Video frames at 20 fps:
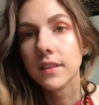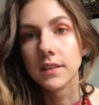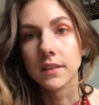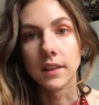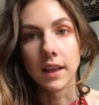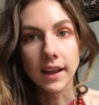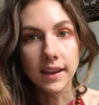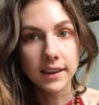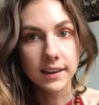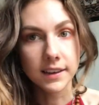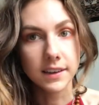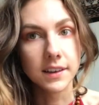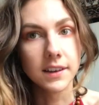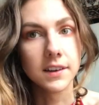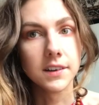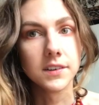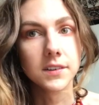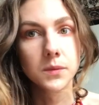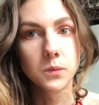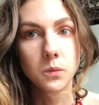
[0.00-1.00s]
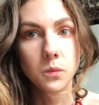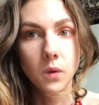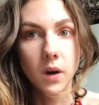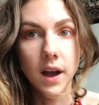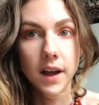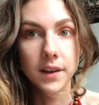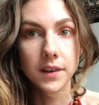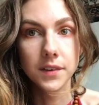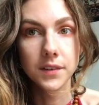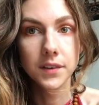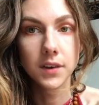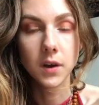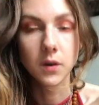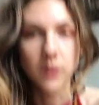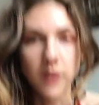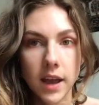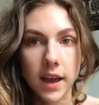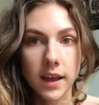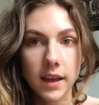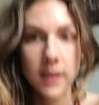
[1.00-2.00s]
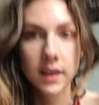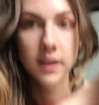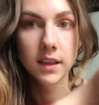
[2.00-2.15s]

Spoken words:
the lighting in here is wild. Okay.